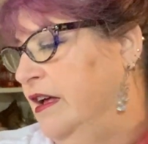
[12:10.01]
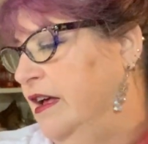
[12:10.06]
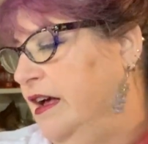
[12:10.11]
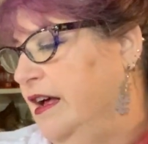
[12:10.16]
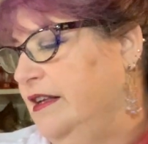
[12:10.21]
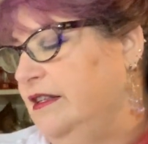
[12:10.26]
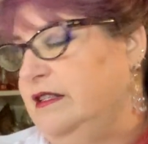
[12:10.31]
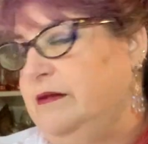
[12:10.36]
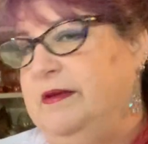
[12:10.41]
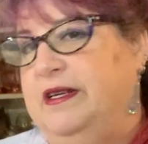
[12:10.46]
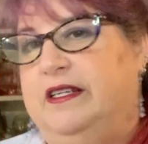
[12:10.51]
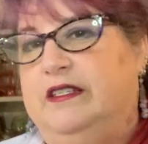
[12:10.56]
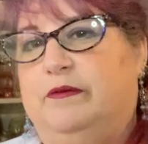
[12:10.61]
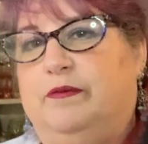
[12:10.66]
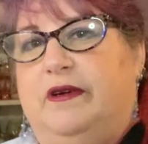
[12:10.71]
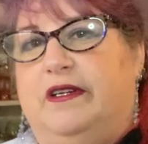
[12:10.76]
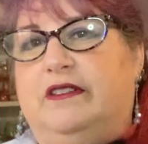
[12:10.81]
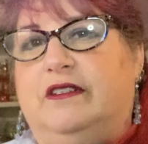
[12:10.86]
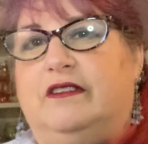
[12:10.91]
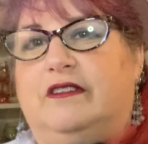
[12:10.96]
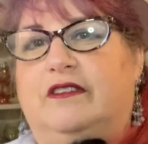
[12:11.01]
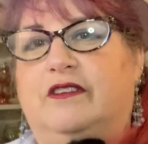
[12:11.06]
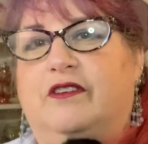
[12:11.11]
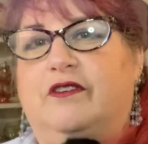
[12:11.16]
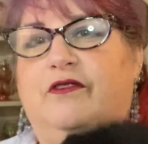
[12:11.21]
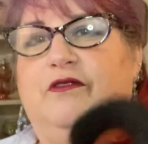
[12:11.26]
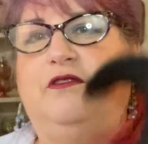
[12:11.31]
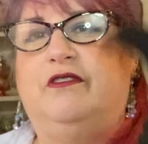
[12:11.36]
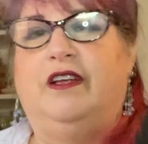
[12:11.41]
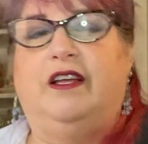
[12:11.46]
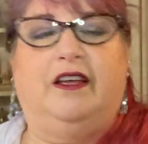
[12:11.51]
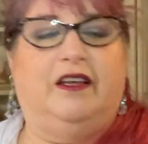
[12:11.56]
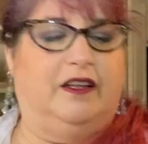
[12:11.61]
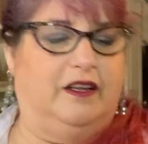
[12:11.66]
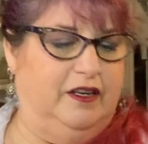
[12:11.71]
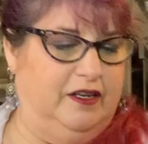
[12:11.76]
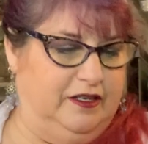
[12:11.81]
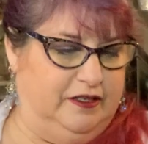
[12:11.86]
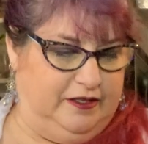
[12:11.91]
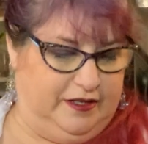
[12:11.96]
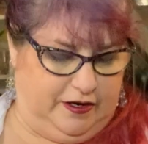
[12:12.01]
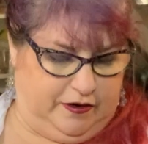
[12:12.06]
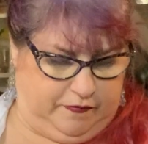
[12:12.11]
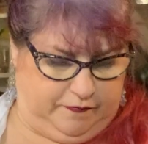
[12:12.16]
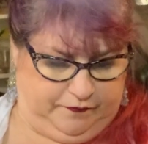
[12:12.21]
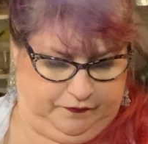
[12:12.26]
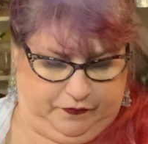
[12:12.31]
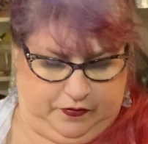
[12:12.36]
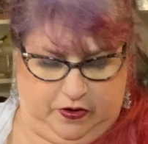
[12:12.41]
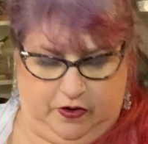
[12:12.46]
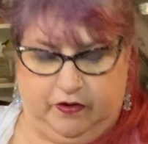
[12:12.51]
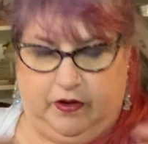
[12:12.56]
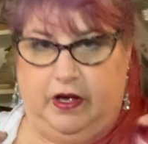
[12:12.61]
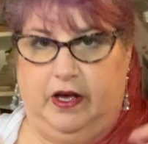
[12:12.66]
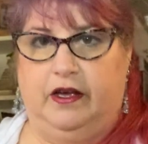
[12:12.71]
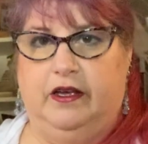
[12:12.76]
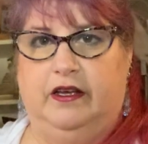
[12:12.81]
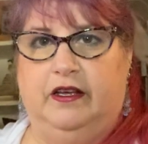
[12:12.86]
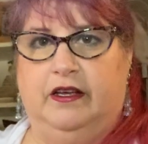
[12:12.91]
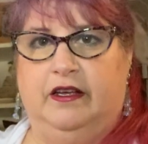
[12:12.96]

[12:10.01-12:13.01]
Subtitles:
Has to make his presence known, and he's down. Okay.